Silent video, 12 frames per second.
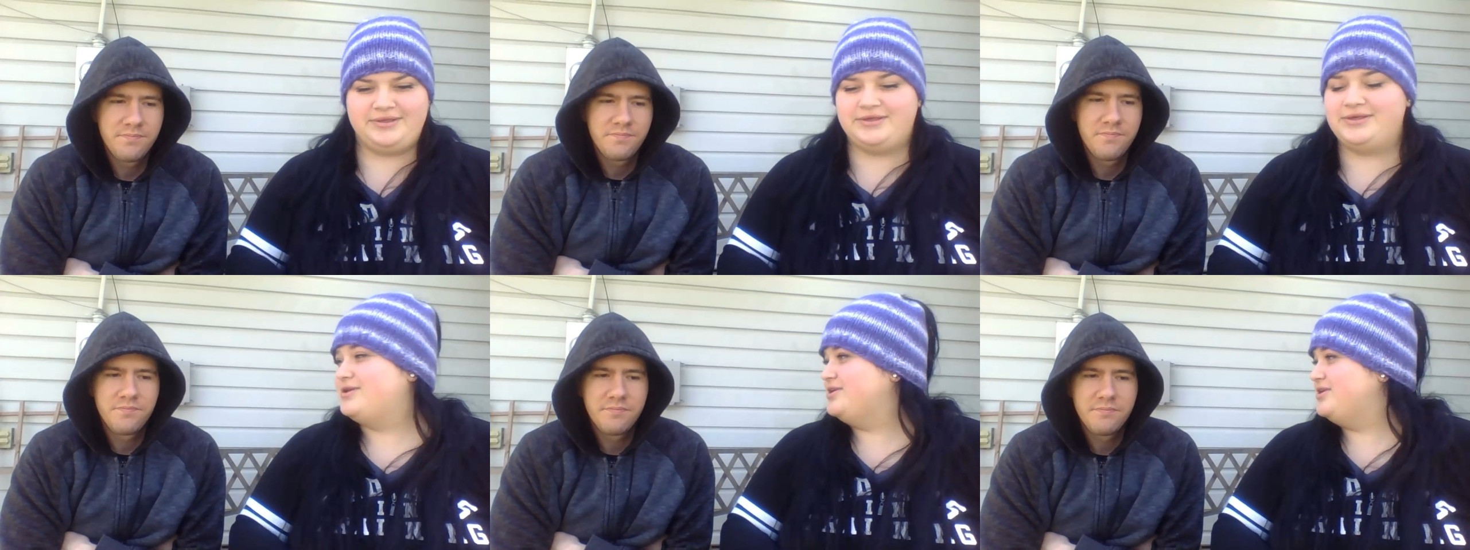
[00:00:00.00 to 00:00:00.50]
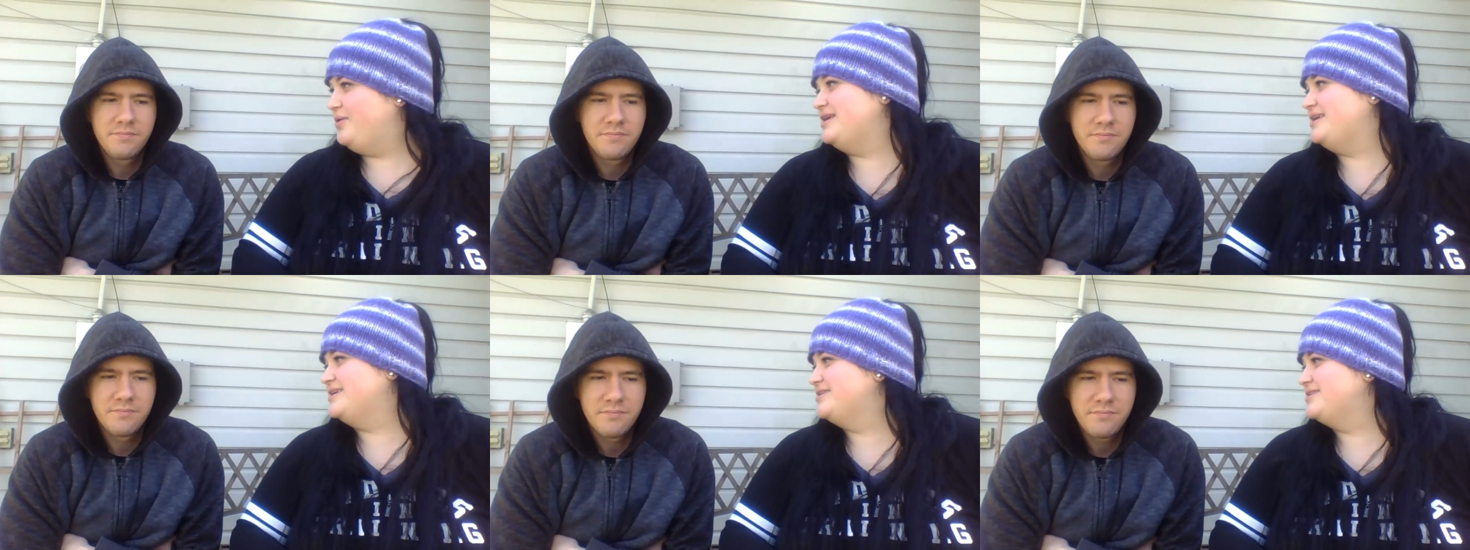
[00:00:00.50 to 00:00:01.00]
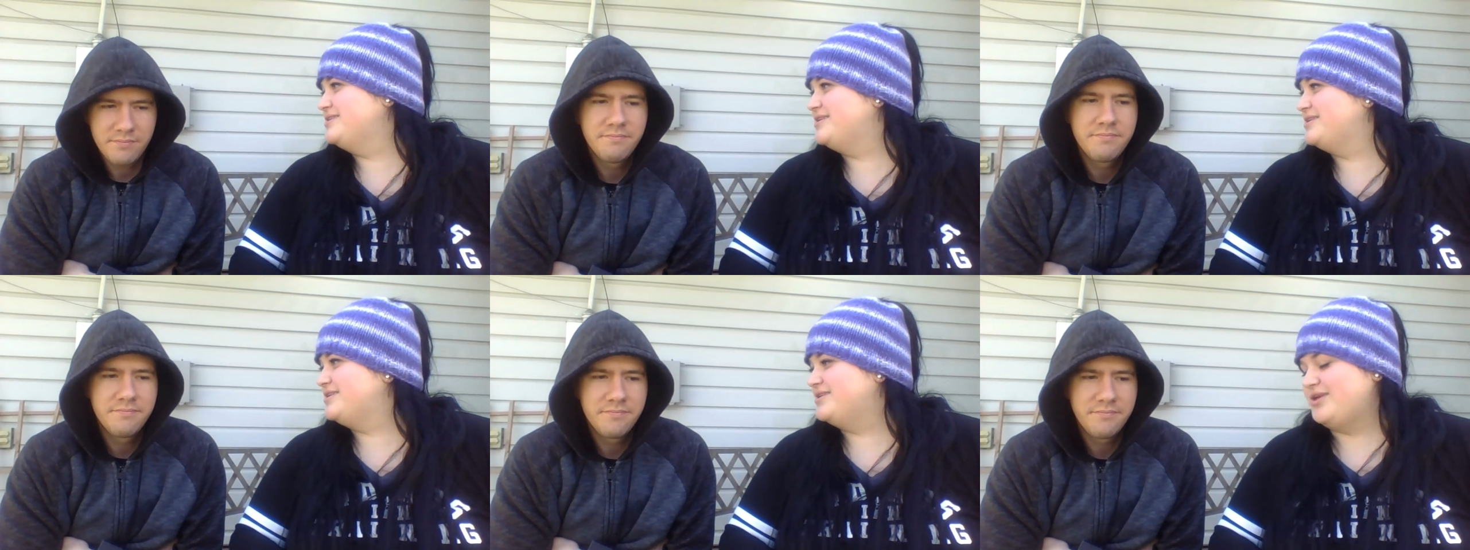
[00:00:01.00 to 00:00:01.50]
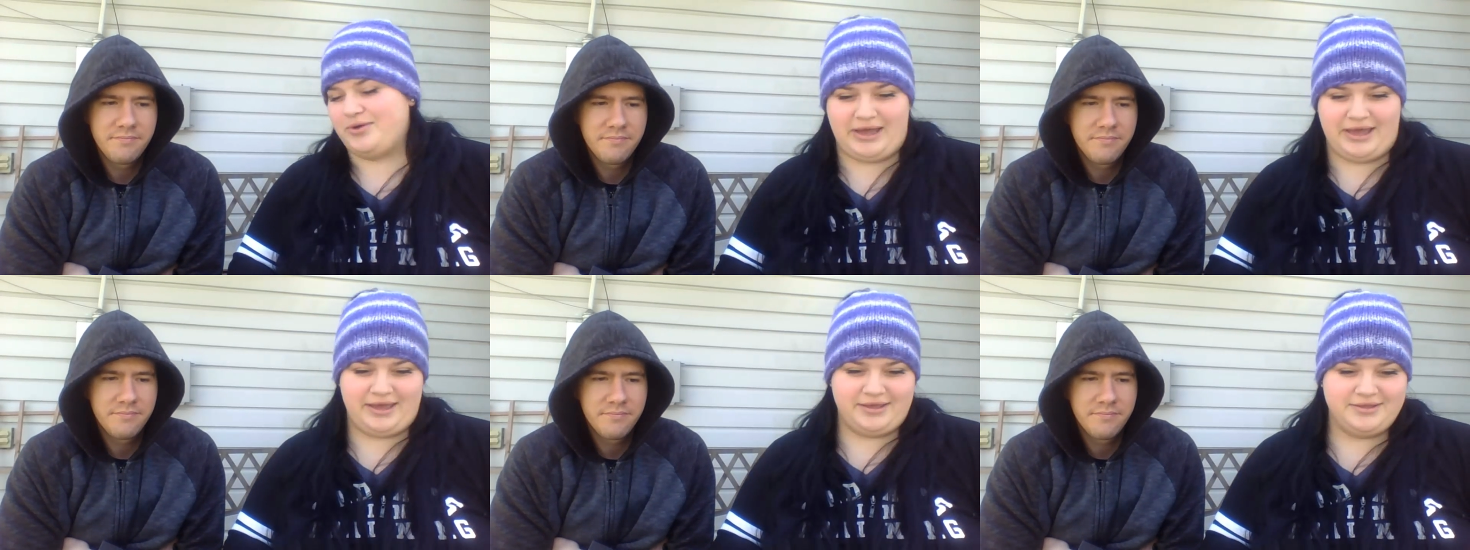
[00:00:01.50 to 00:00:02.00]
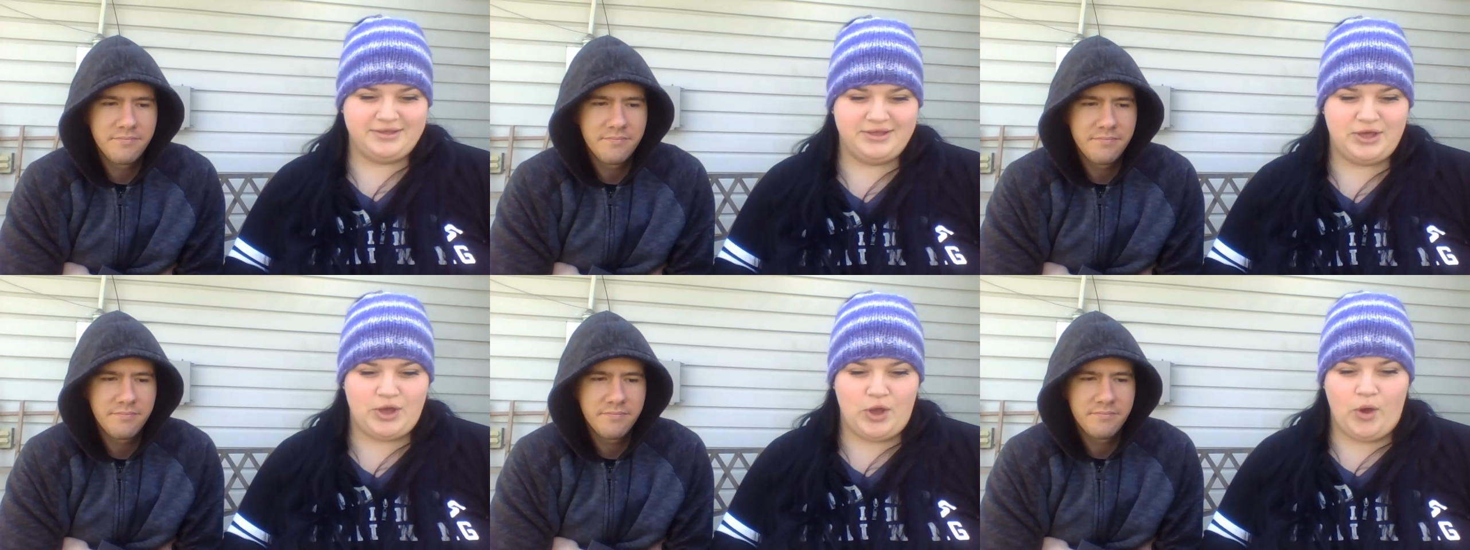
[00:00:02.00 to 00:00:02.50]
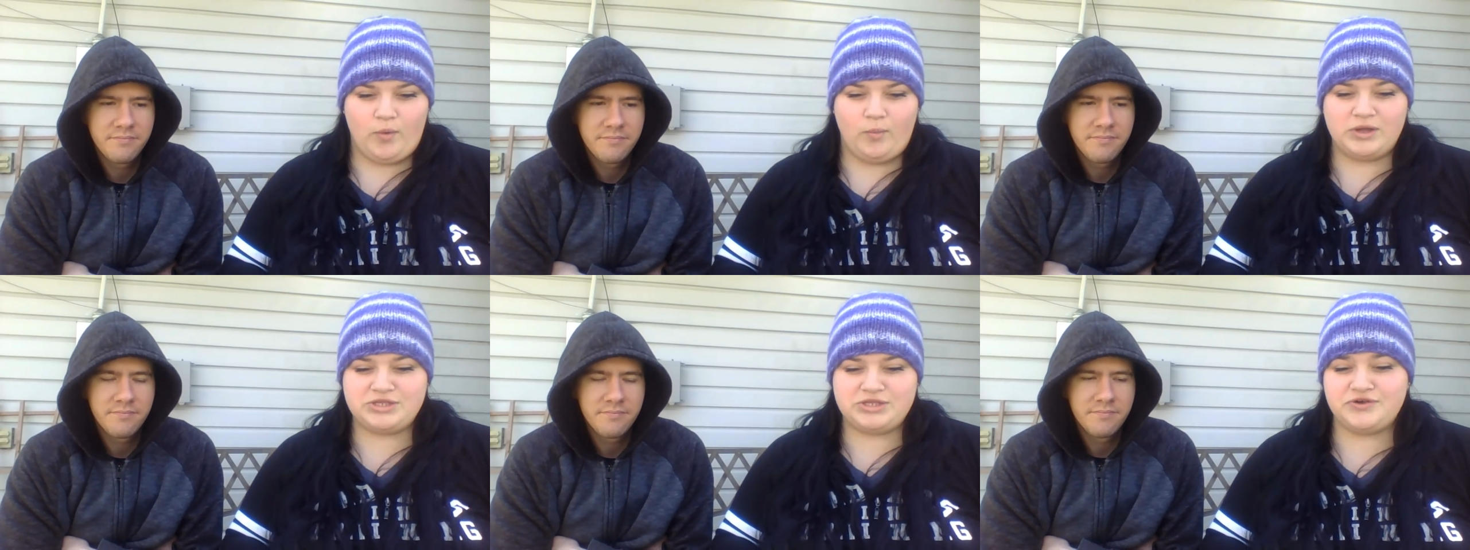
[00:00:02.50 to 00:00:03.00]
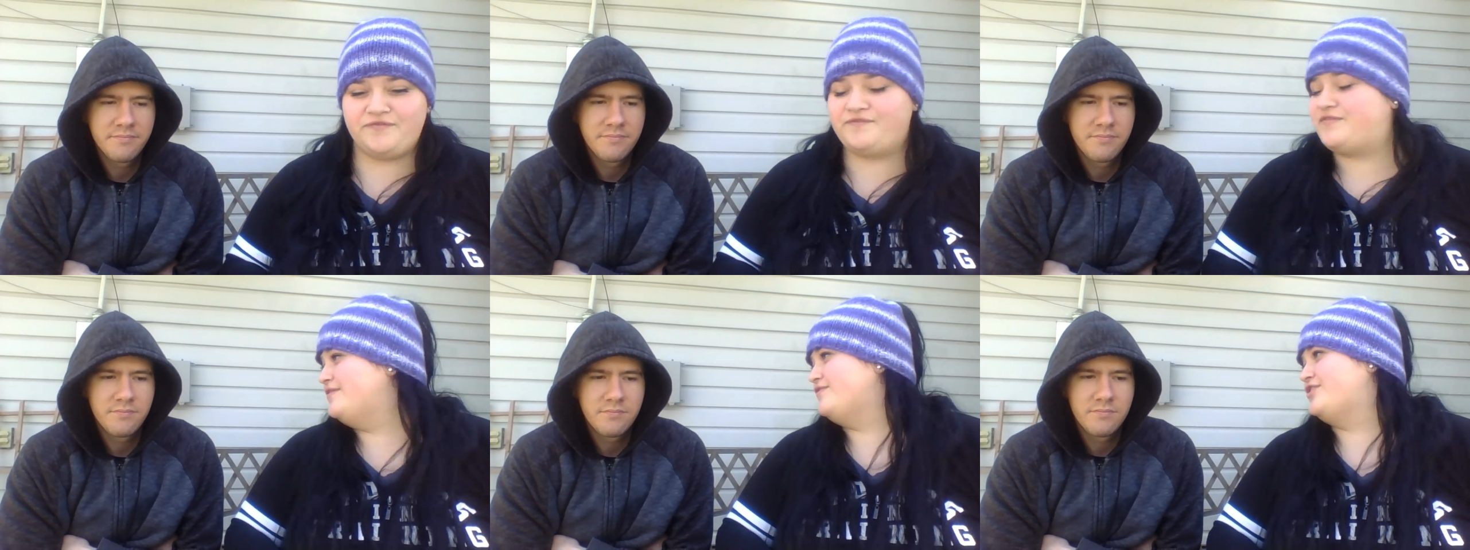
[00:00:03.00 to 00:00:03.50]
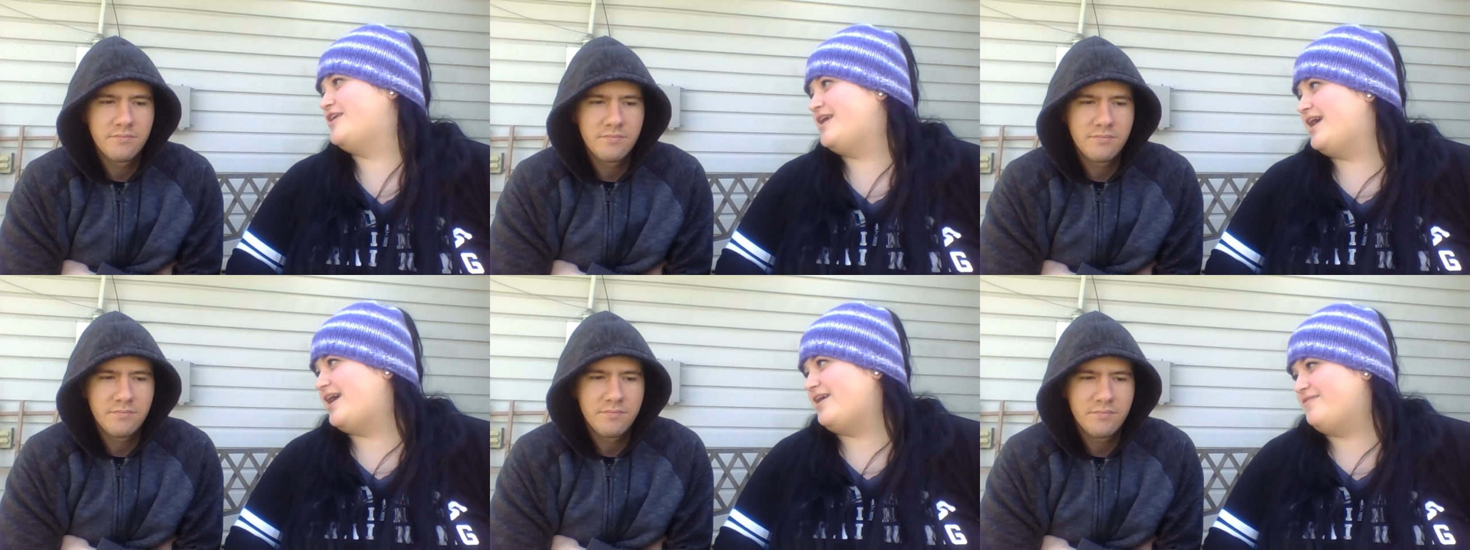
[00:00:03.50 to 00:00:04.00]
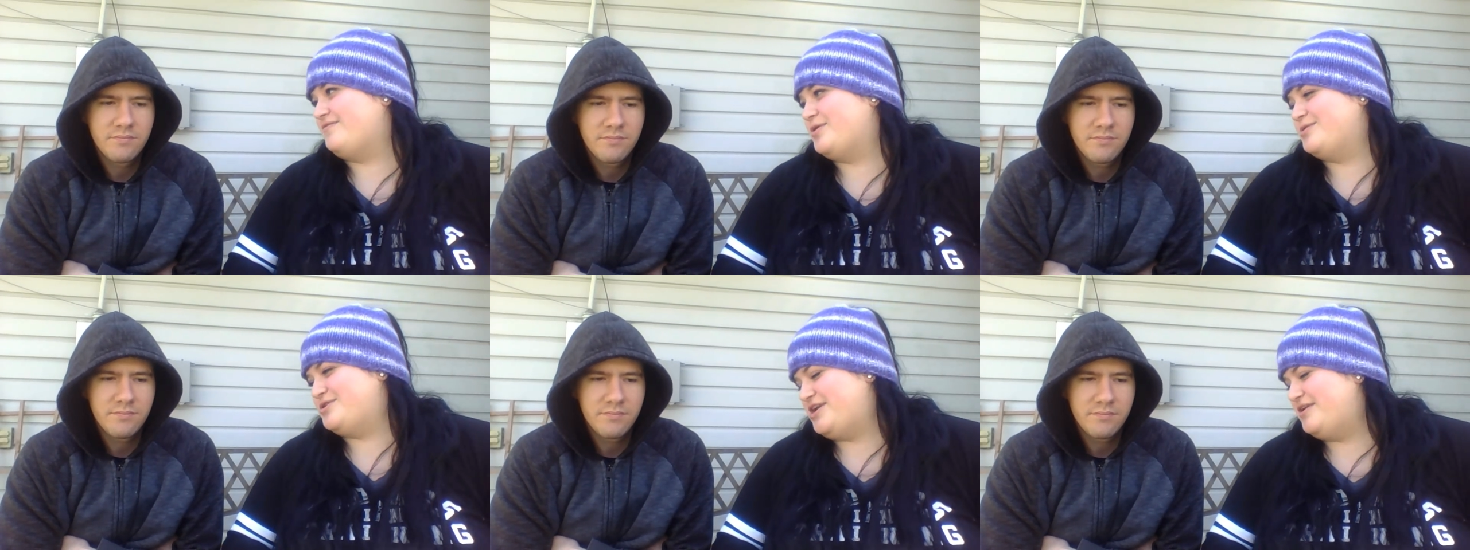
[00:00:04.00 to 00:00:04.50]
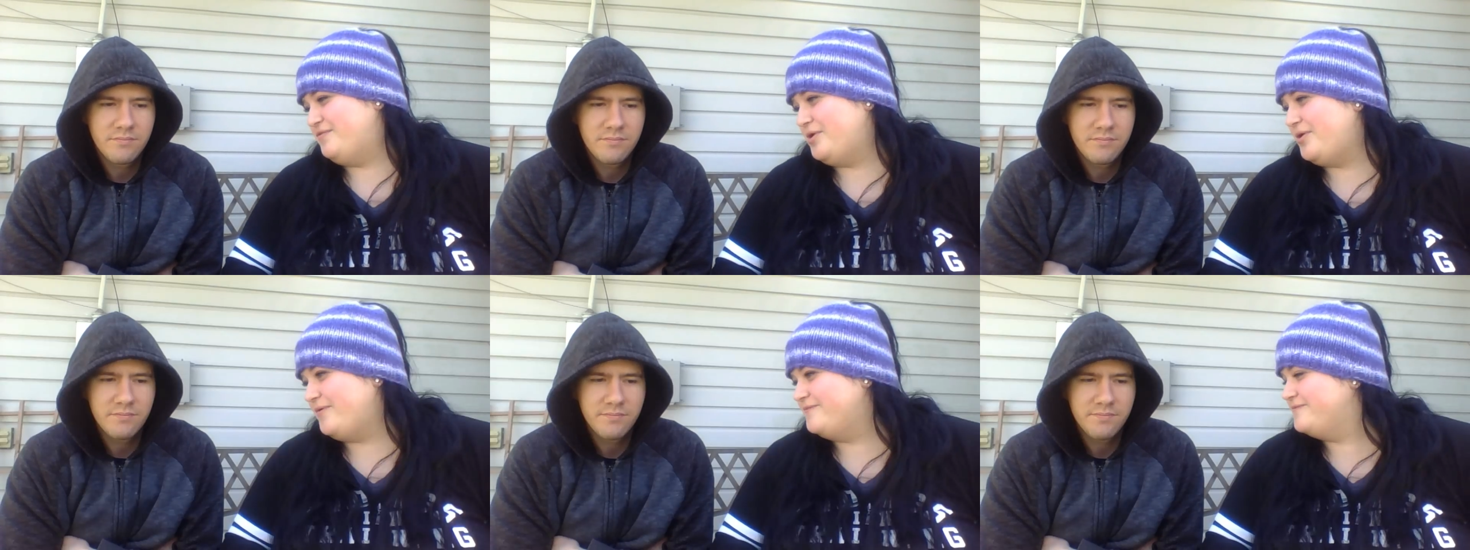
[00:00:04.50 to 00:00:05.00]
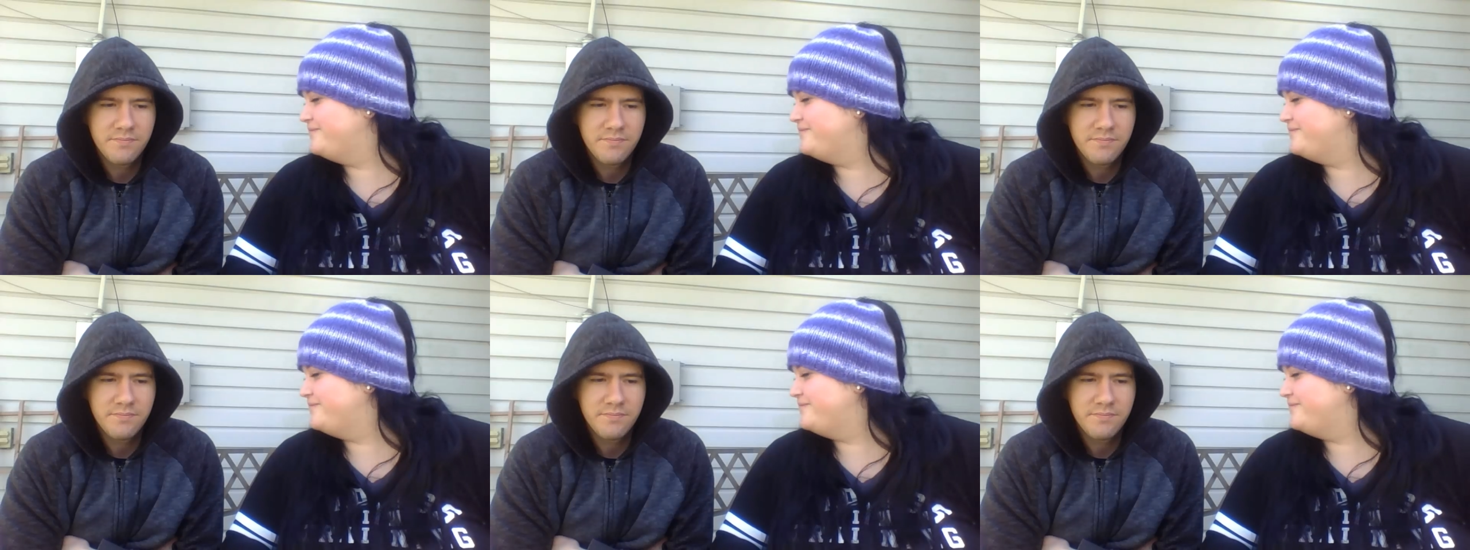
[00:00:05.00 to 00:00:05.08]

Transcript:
Speaker 1: you ready? Okay. What's your favorite thing I have crocheted for you?